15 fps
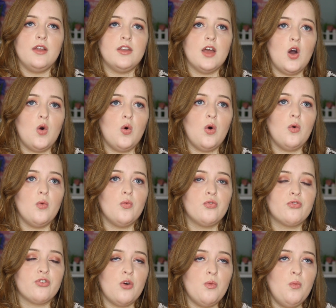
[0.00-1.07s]
Now,
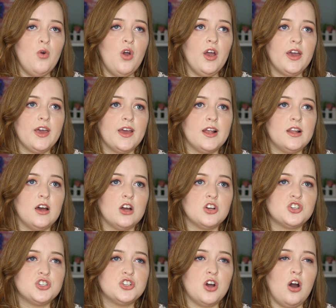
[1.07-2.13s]
from working at
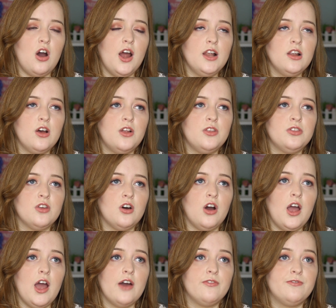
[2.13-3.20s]
Lush, I learned that
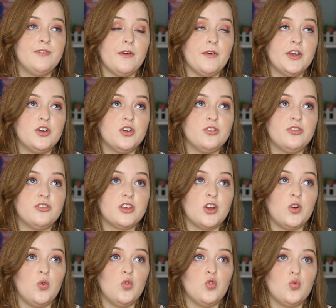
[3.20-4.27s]
I have very good
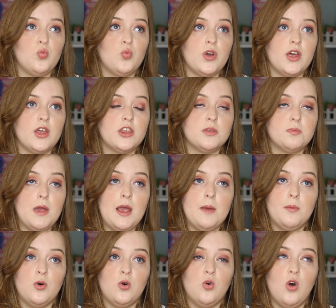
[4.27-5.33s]
skills with
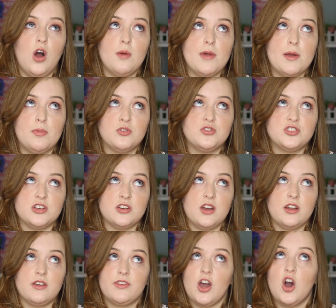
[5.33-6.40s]
people. I'm able to
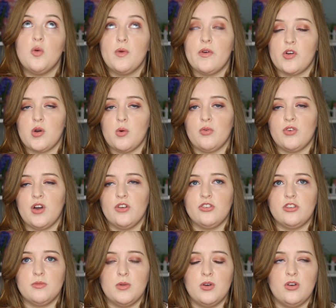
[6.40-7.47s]
kind of get on very well with
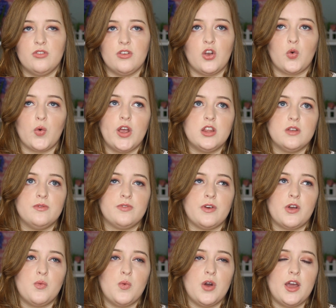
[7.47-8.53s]
customers and greet them
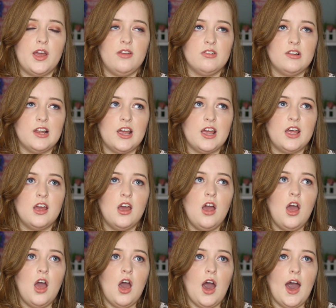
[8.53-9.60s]
very easily.
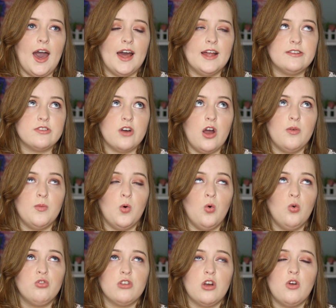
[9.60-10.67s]
And I'm
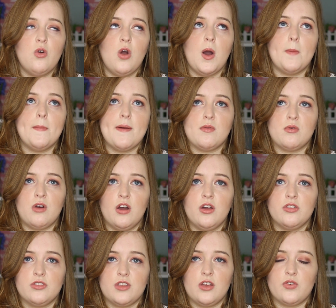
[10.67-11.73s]
also
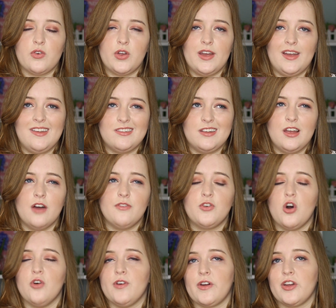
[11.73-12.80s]
memorise things very easily. I've
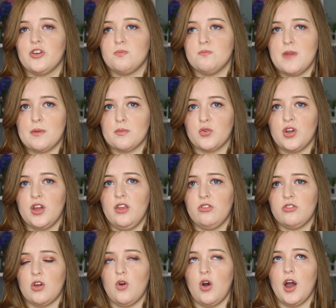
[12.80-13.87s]
got a very good memory,
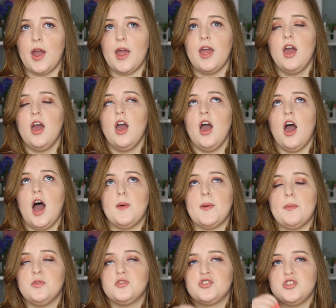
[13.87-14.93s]
so I'm
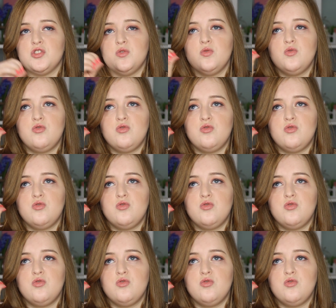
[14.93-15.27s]
able to